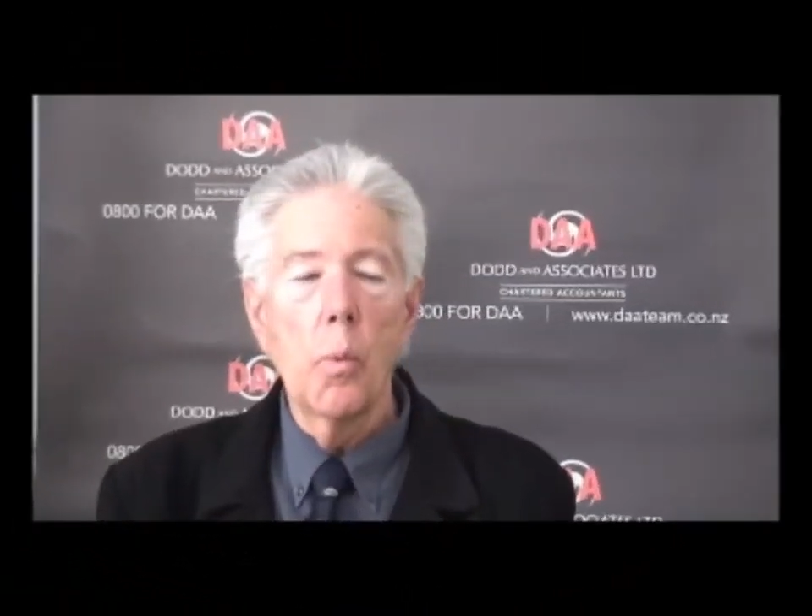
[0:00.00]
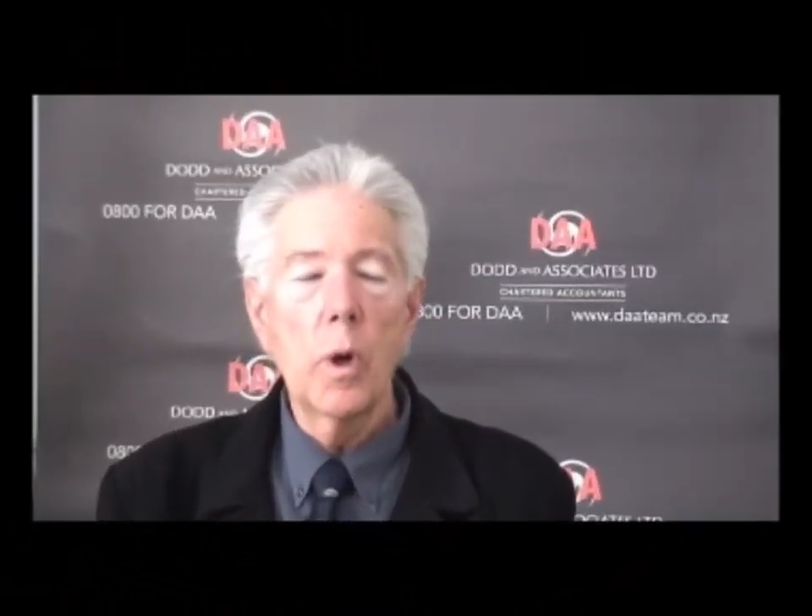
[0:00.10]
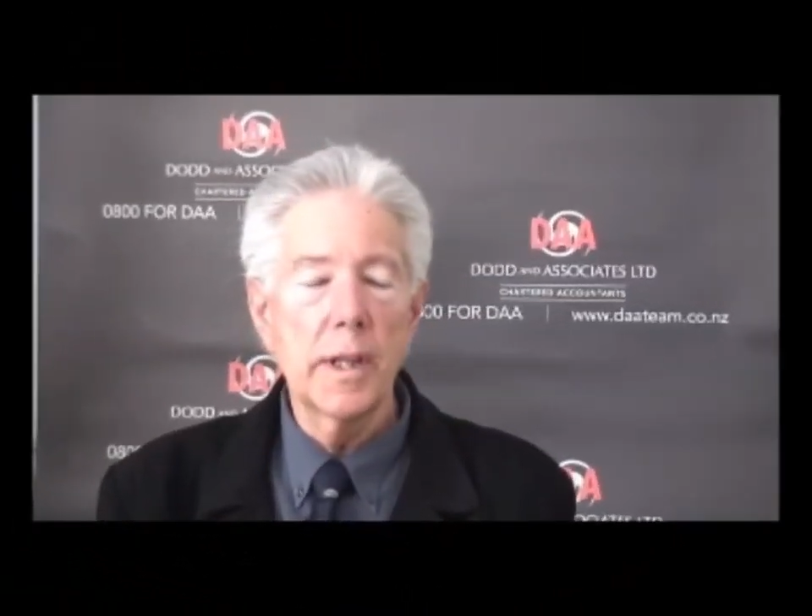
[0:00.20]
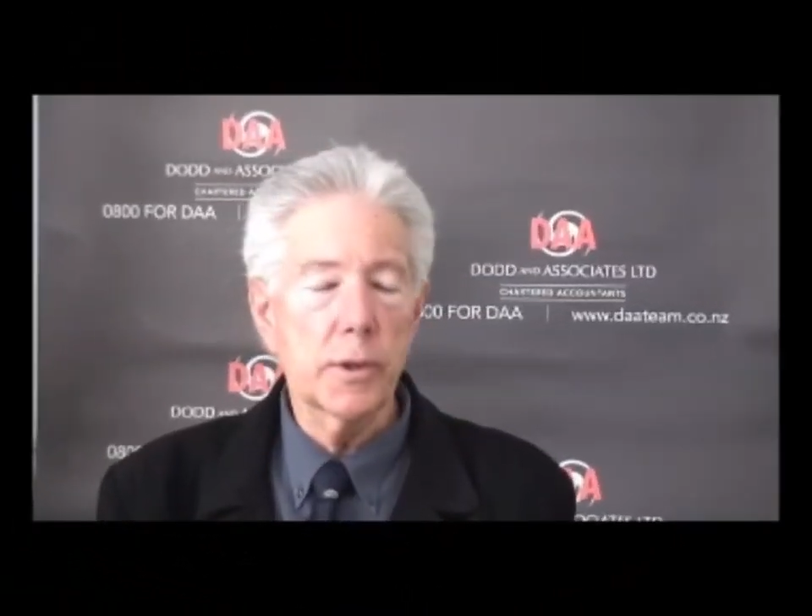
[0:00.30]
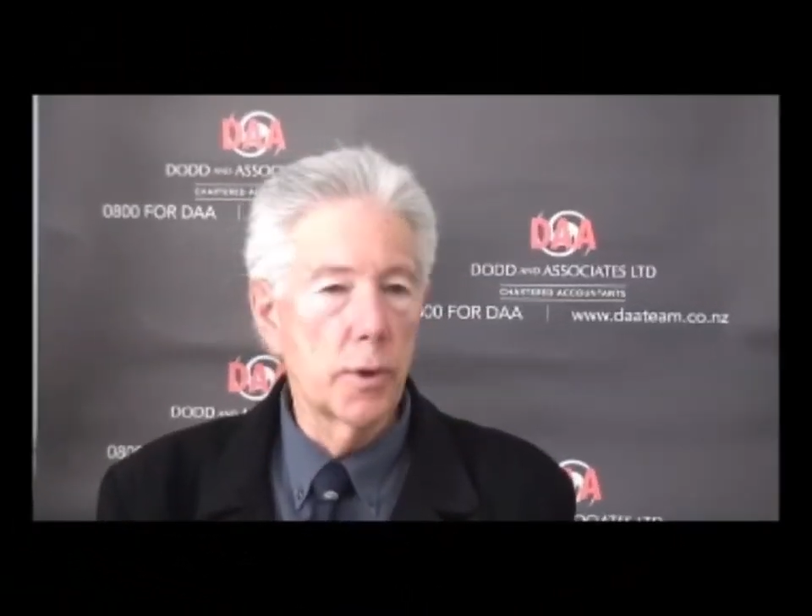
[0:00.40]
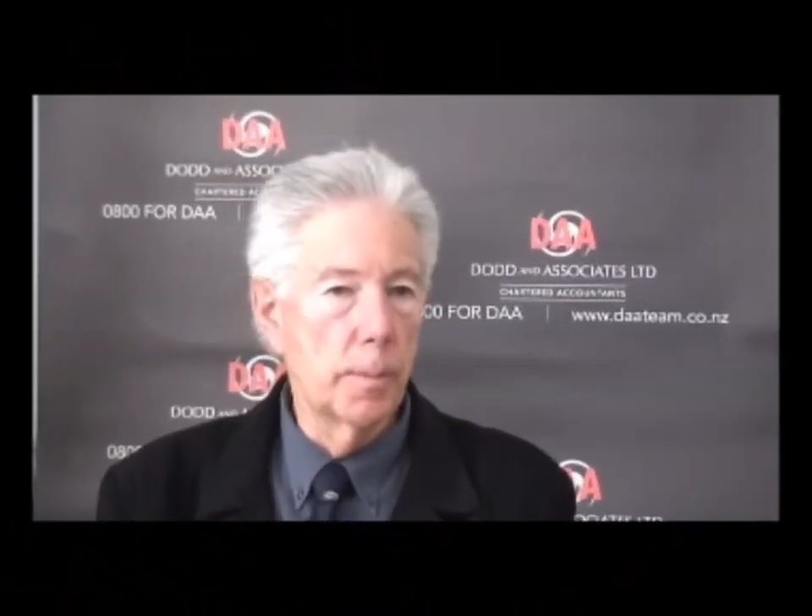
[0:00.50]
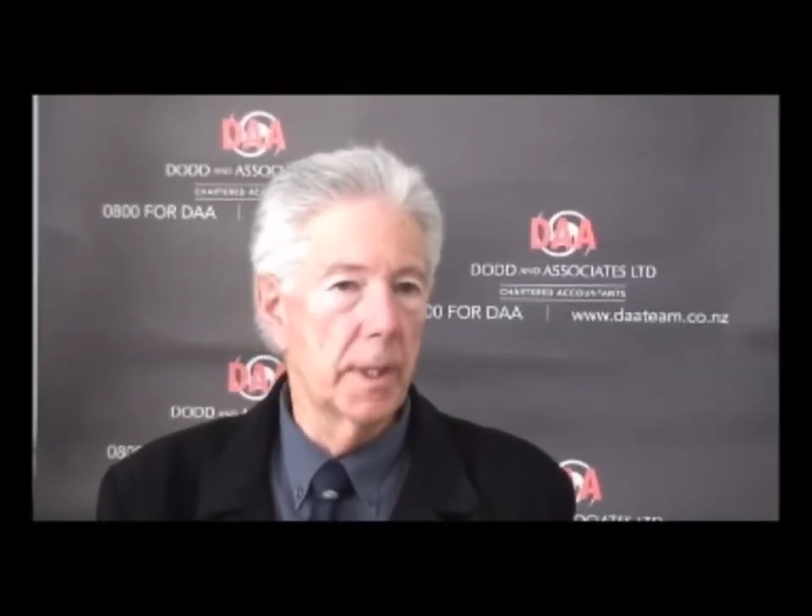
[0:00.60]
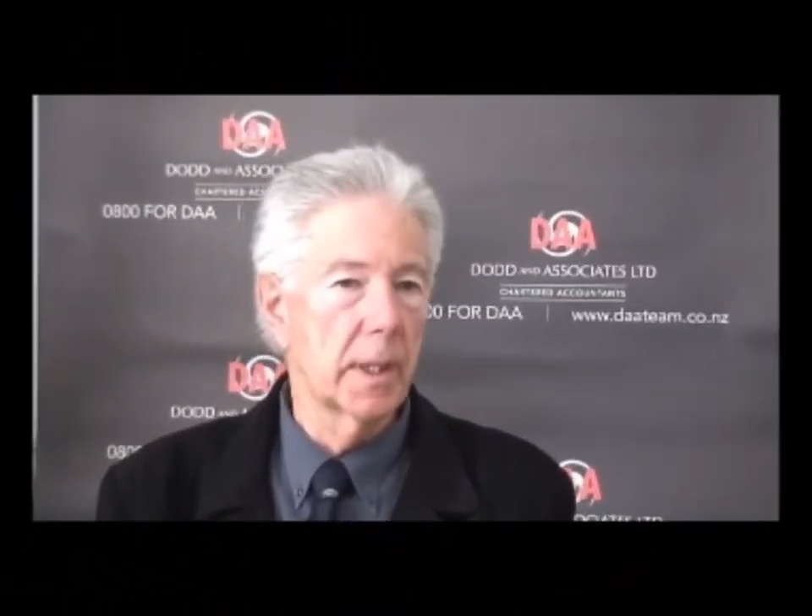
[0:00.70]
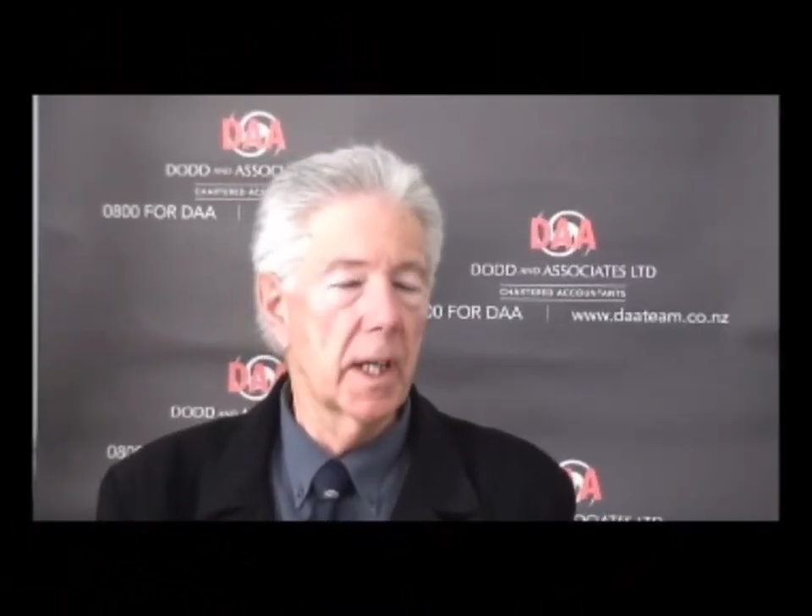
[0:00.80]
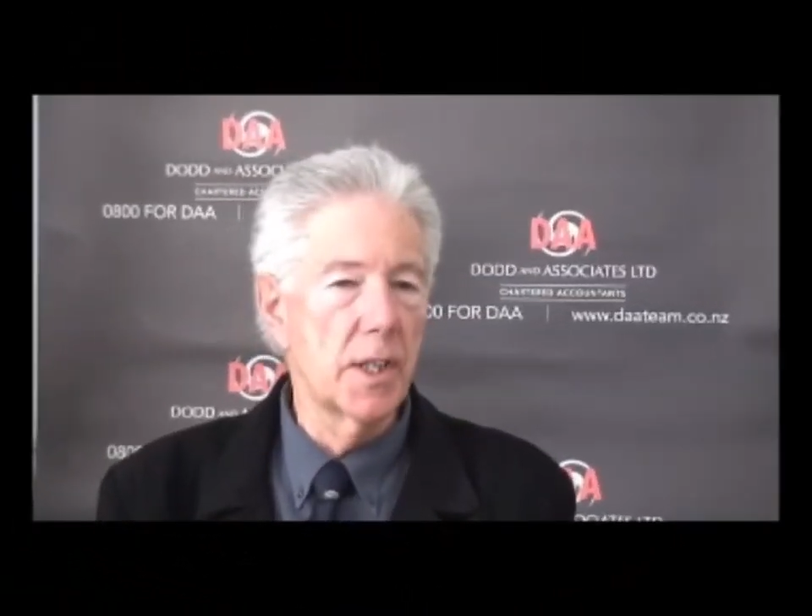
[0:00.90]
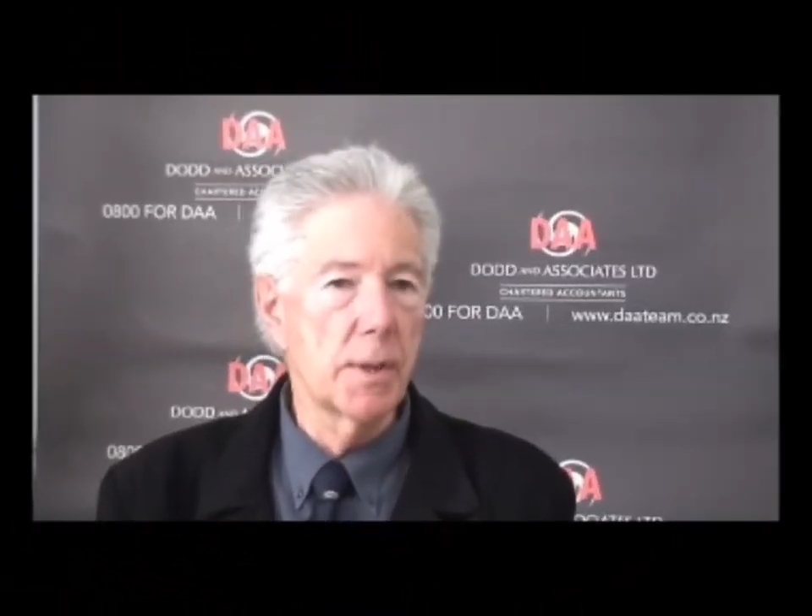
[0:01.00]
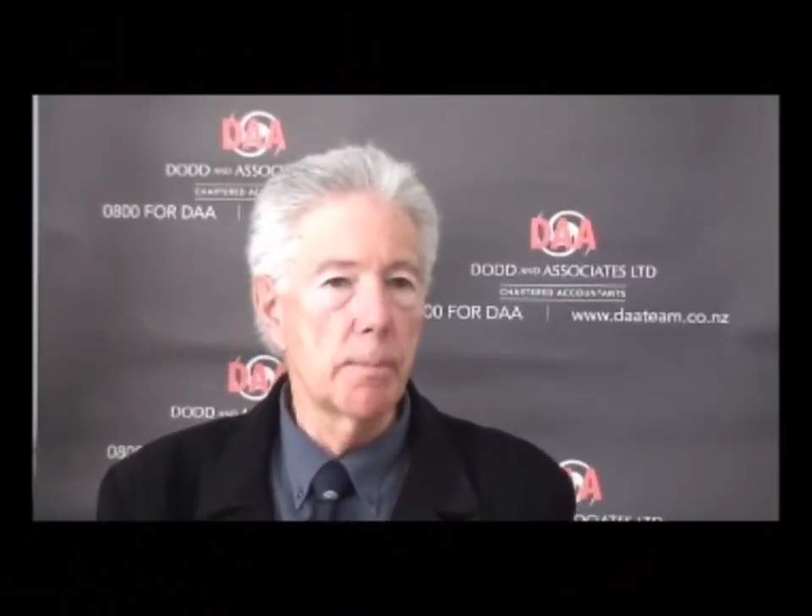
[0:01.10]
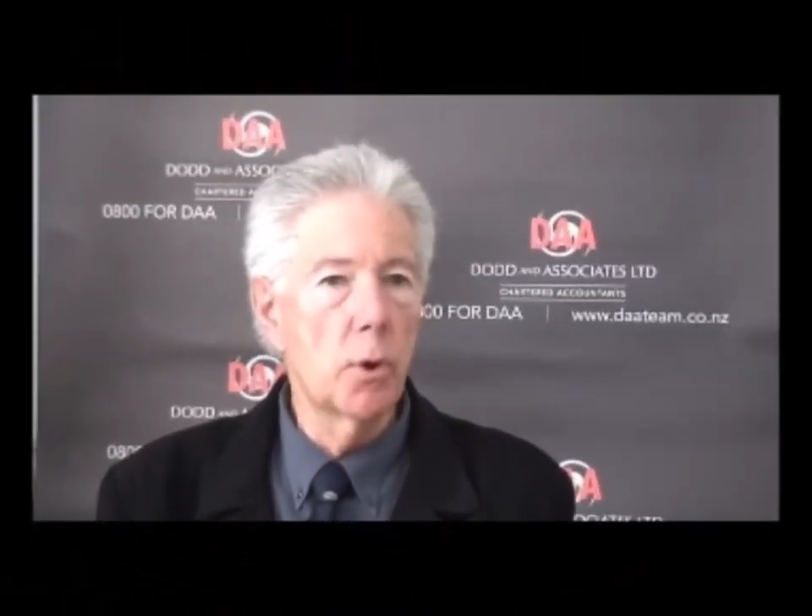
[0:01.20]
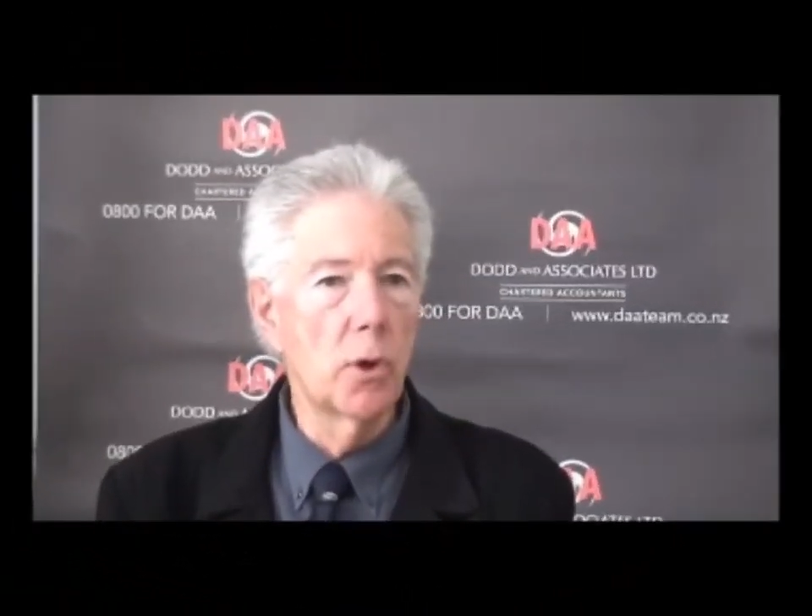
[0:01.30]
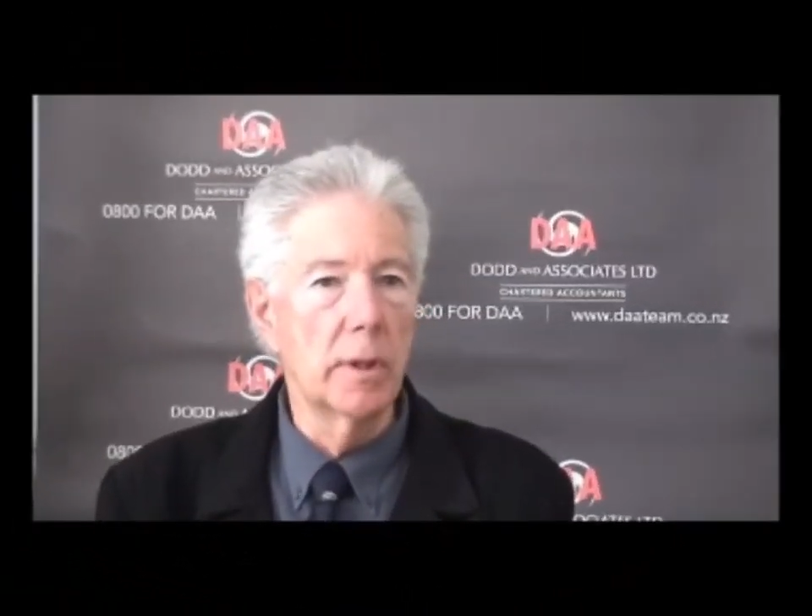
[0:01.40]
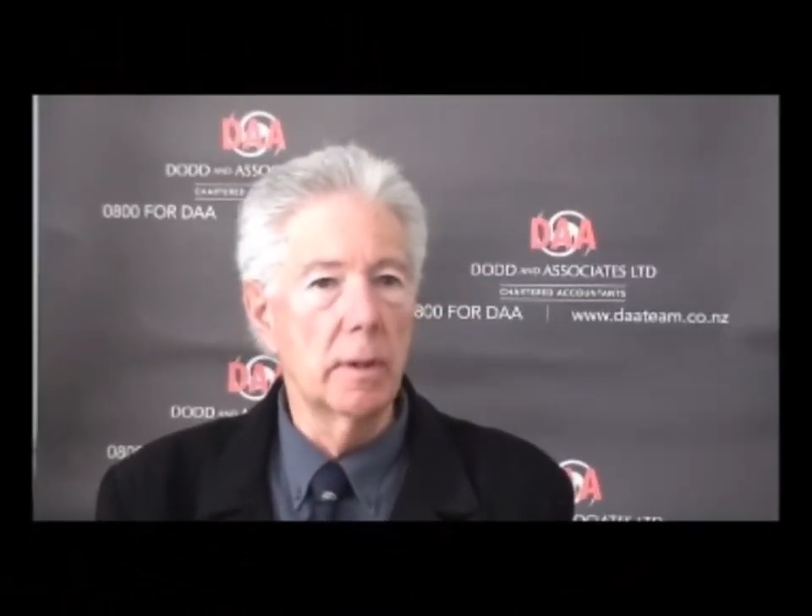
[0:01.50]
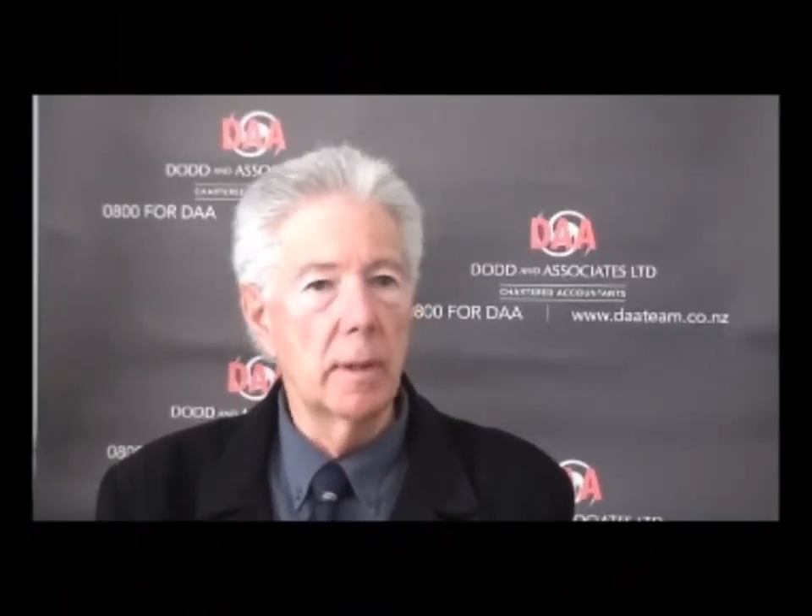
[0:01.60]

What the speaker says: Well, that could be a case in point.